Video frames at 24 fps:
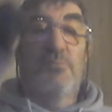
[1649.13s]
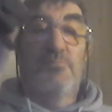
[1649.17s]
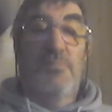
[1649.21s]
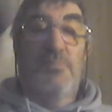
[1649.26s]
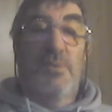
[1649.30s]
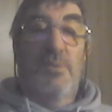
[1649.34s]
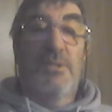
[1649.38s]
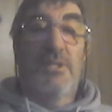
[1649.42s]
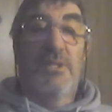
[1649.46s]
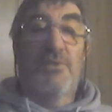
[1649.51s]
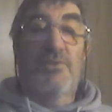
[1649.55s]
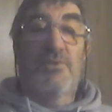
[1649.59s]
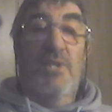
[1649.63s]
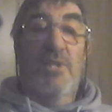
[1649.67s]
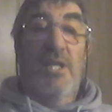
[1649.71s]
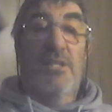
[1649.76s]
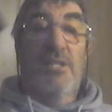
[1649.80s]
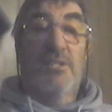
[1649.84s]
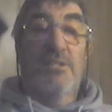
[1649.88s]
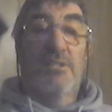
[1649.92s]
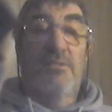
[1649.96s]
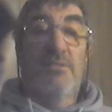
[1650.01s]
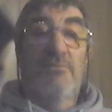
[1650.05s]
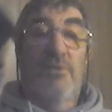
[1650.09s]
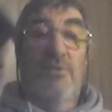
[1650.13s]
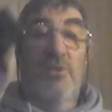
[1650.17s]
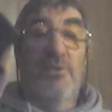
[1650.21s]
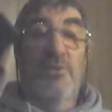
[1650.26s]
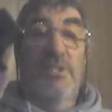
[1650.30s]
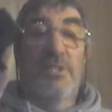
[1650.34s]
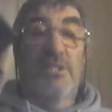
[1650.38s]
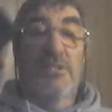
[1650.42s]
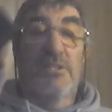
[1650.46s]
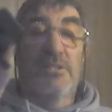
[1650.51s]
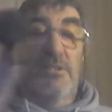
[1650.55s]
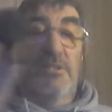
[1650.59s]
but it's actually very
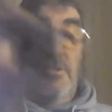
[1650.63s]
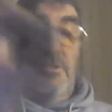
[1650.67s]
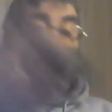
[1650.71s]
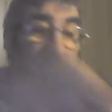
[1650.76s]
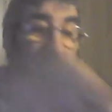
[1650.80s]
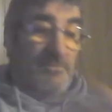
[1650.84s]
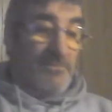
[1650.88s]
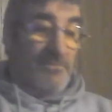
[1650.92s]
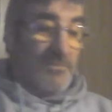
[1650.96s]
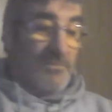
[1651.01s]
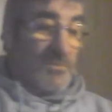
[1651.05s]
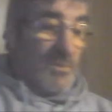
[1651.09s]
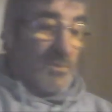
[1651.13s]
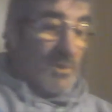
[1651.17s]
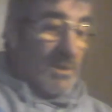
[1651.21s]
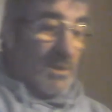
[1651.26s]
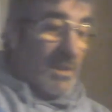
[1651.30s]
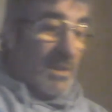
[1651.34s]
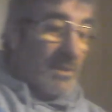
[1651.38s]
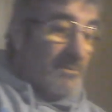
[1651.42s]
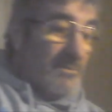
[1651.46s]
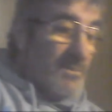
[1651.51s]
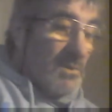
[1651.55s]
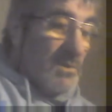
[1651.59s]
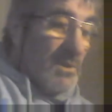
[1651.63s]
good, right?